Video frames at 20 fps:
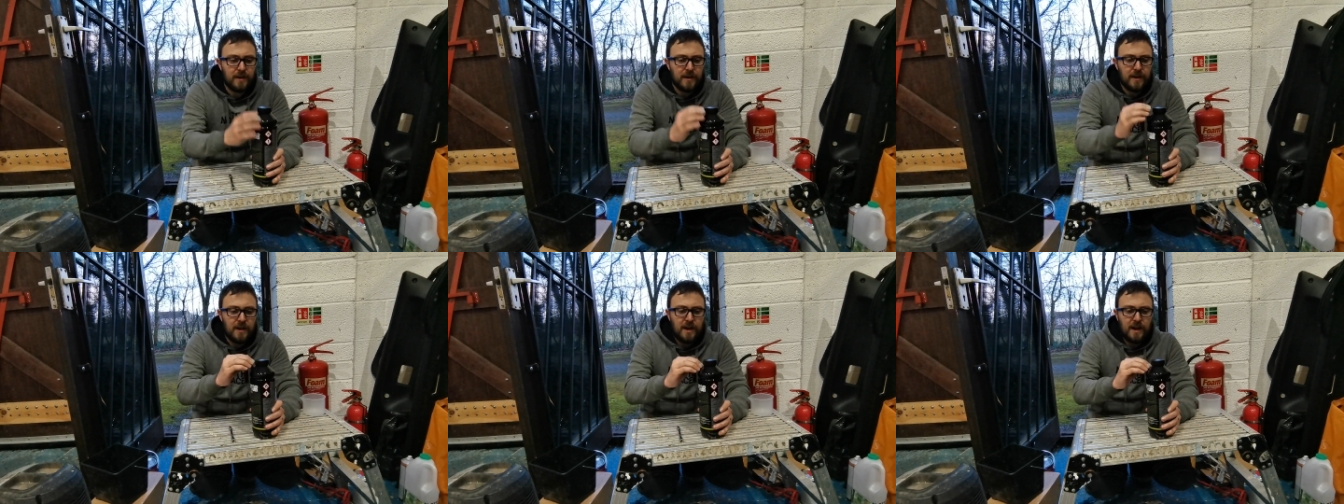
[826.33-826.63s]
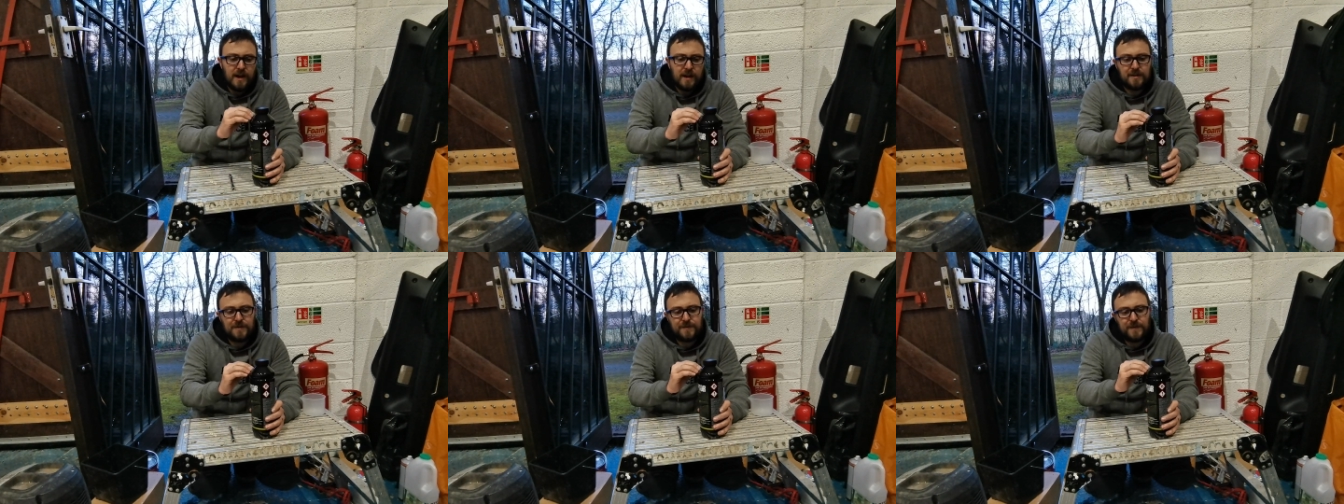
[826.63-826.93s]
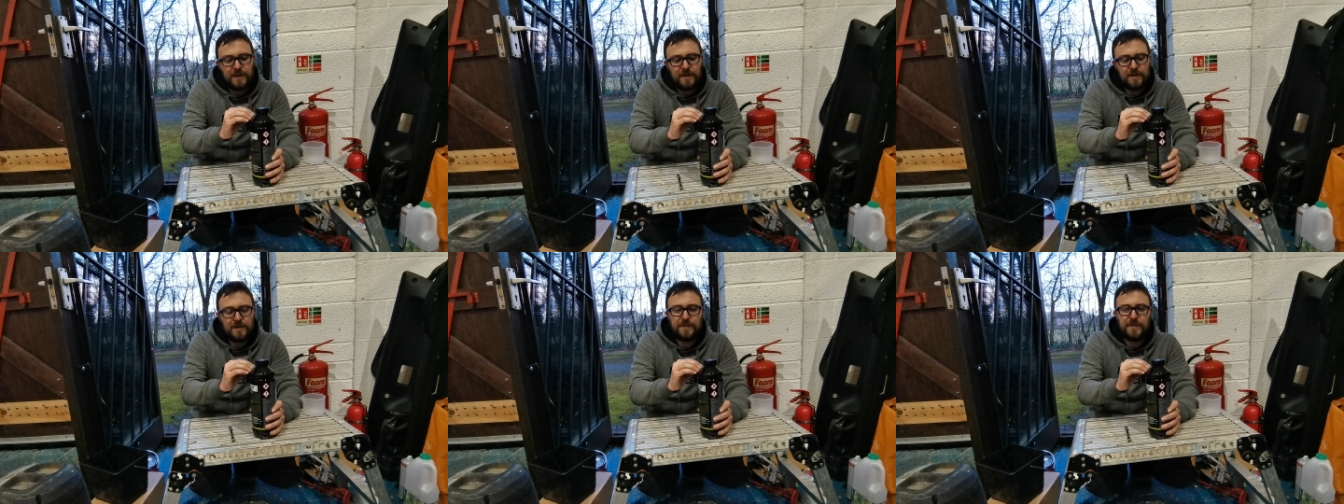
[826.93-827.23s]
and I was
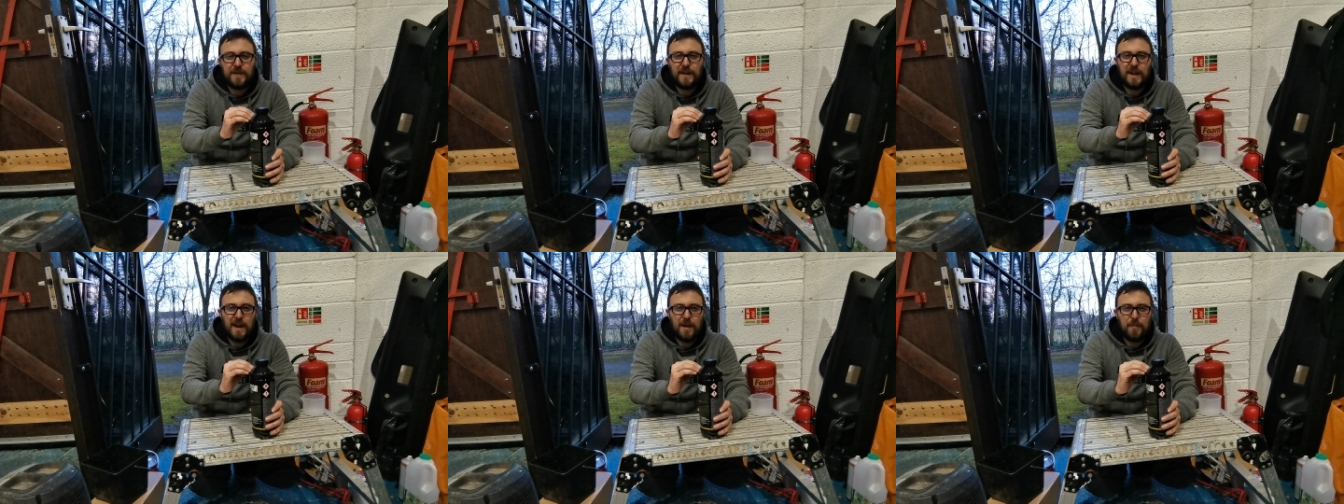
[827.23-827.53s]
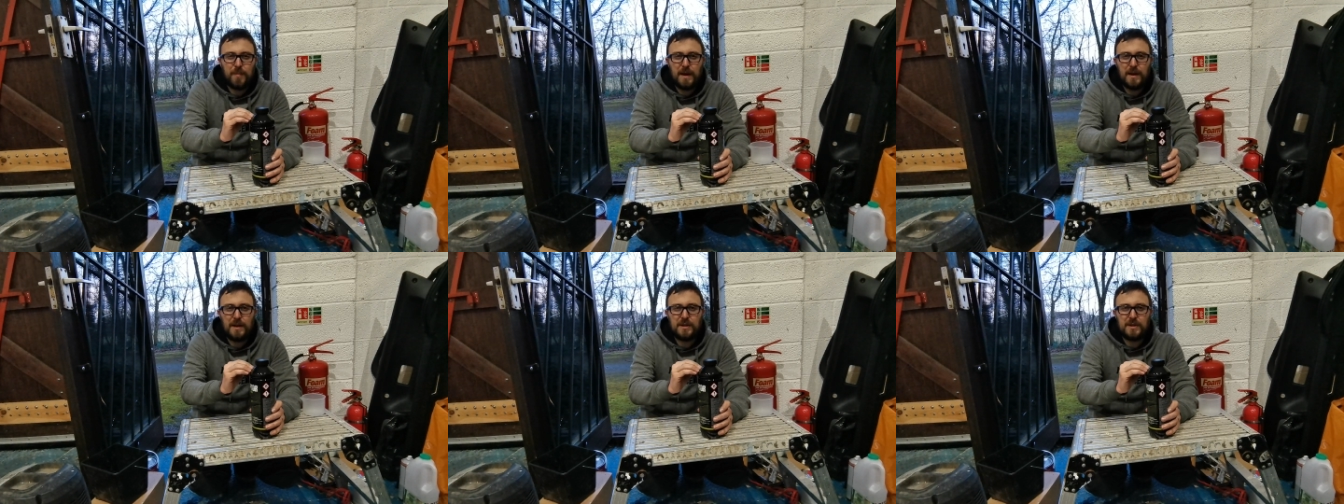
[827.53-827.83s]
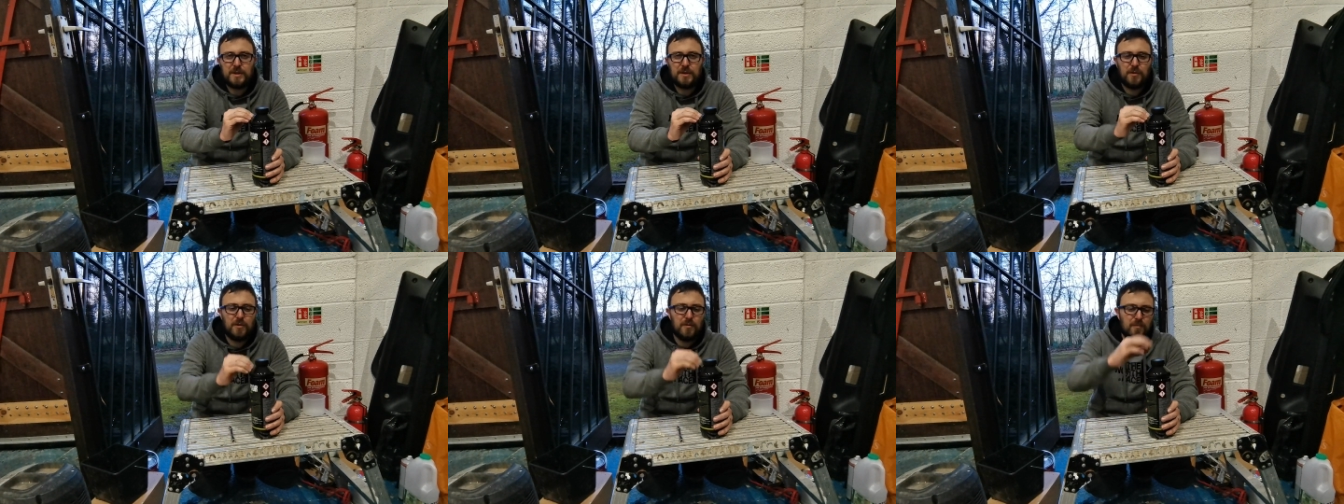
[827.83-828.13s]
finding I was filling it a bit
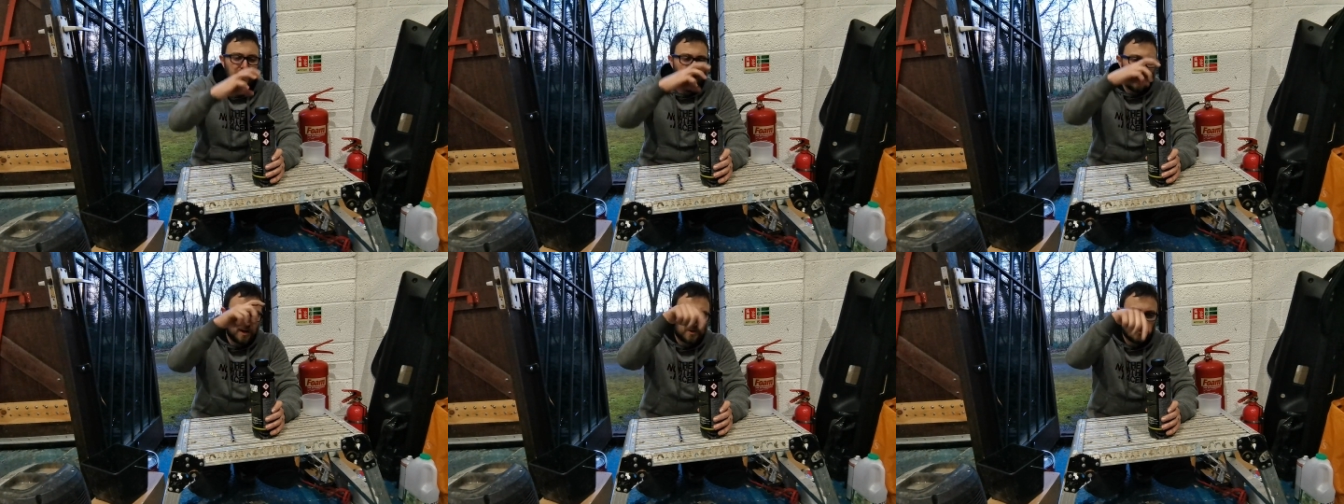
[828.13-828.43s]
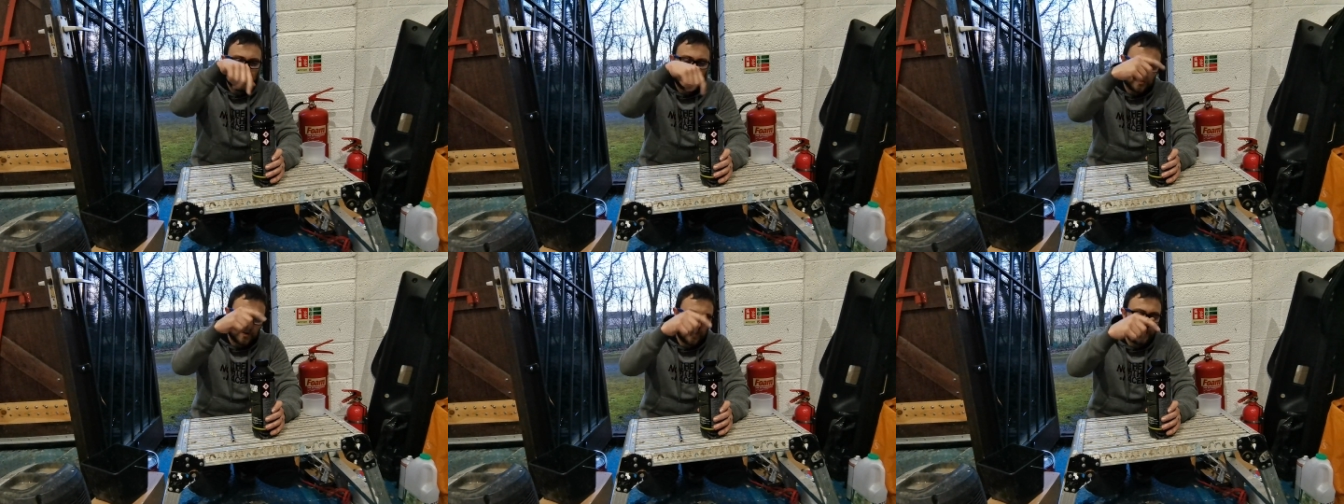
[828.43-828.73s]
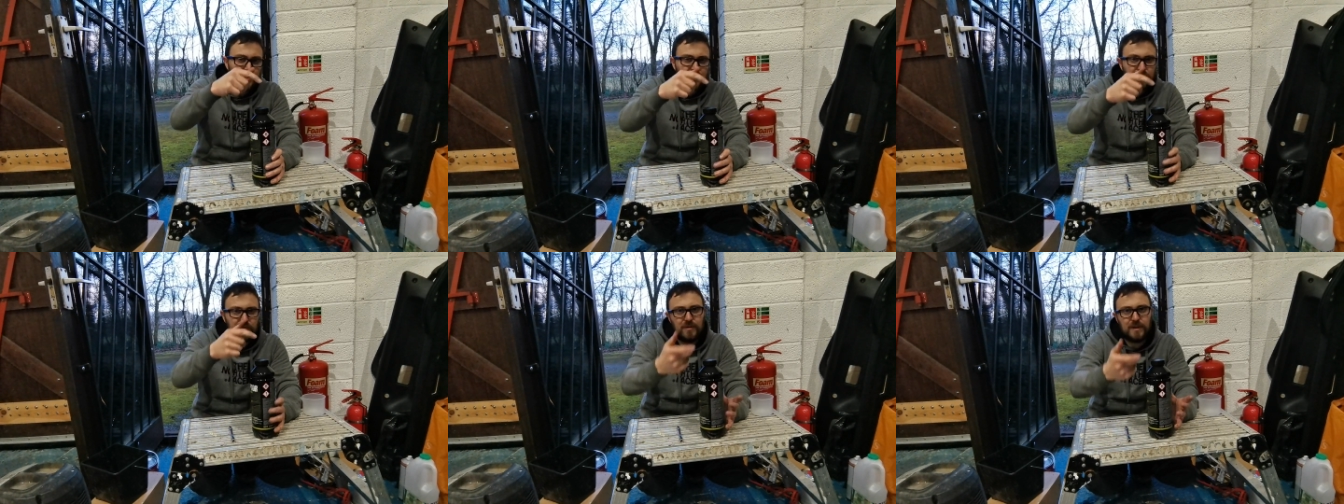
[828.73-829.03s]
too much when I was
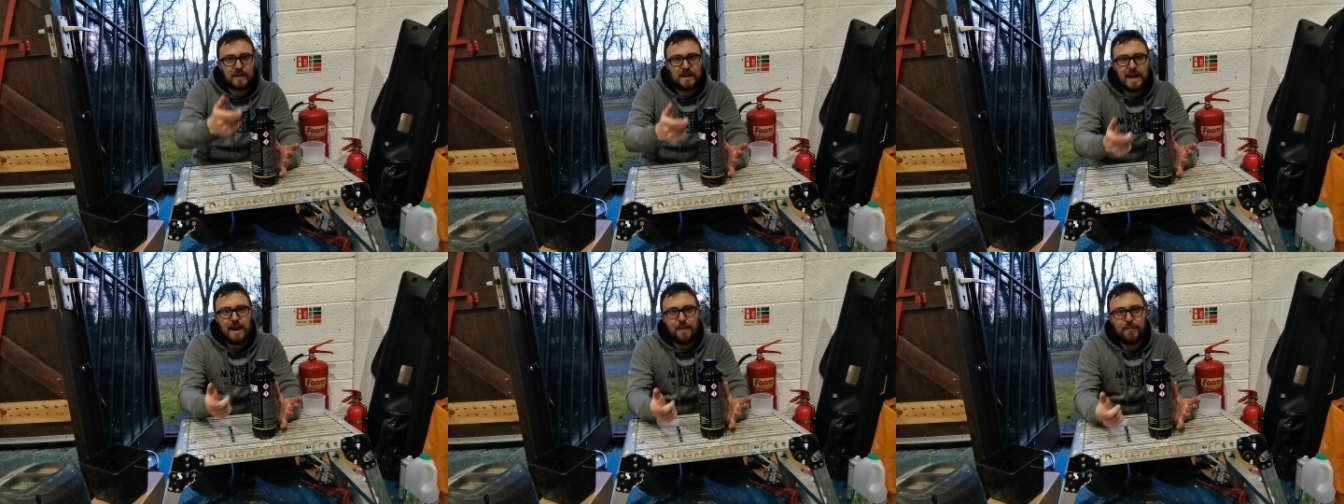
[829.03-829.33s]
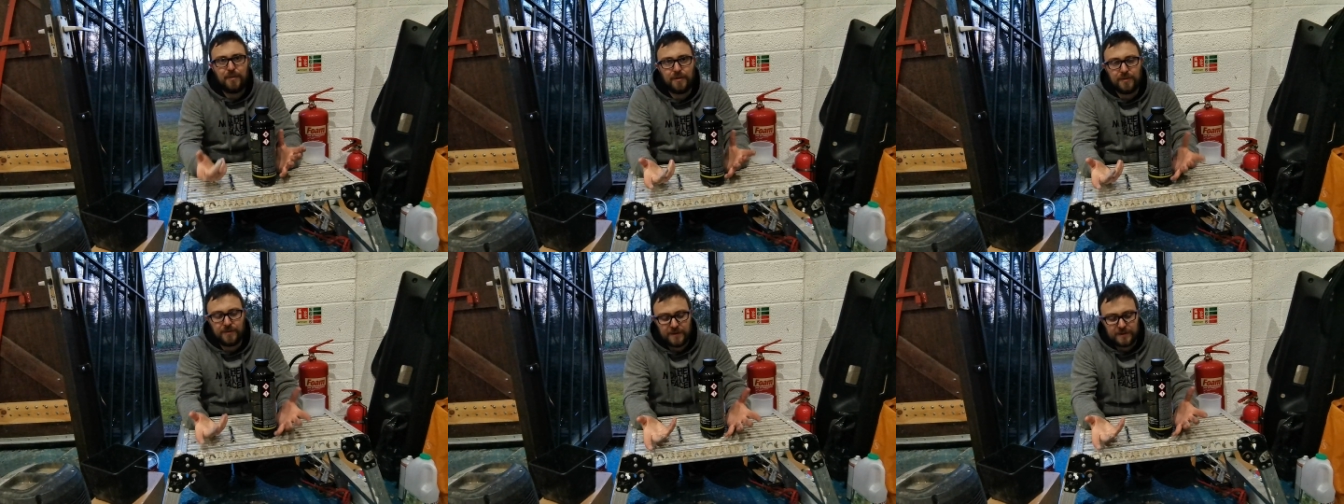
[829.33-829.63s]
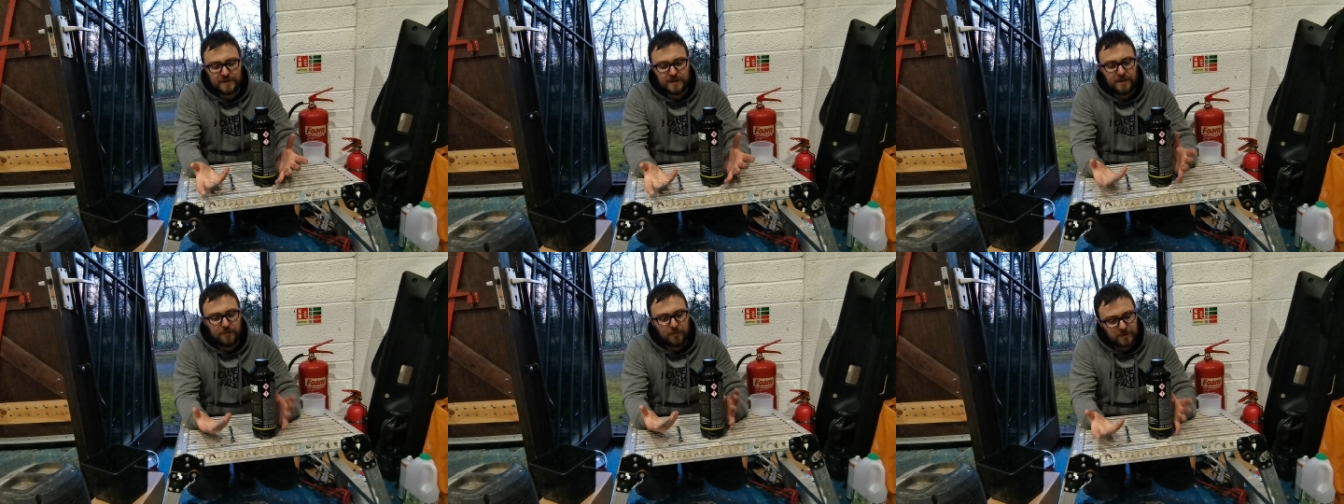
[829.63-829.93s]
trying to screw the cap on,
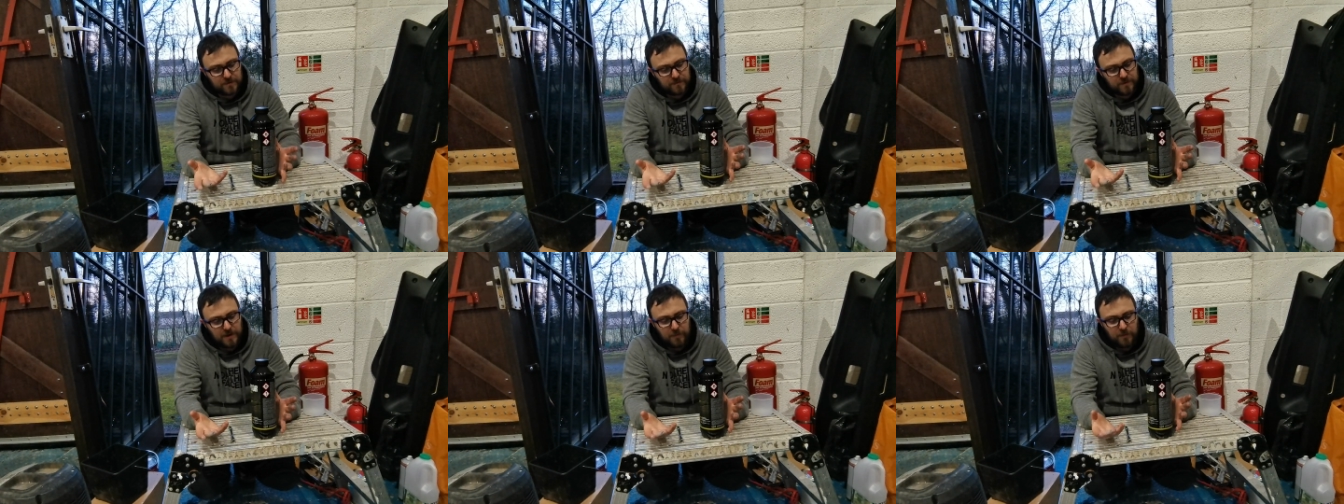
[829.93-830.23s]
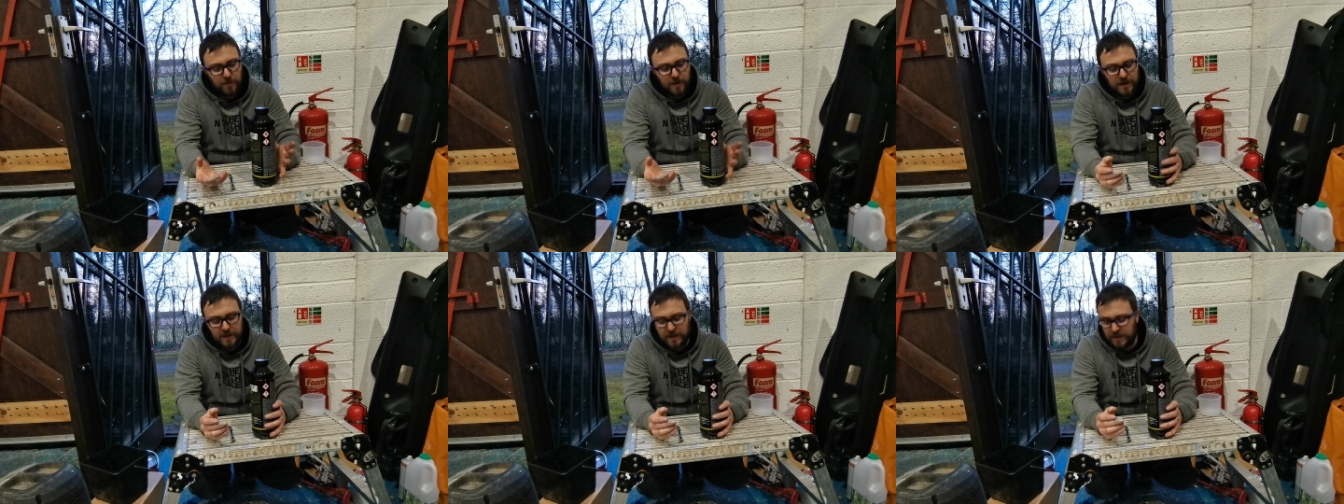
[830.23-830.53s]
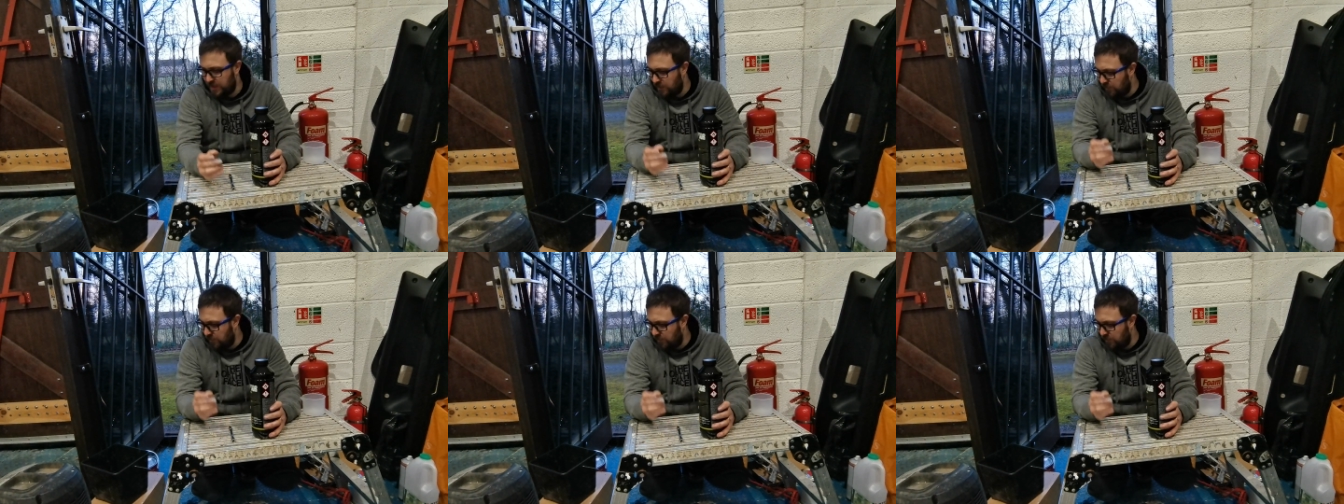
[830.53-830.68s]
things like that. It wasn't really working.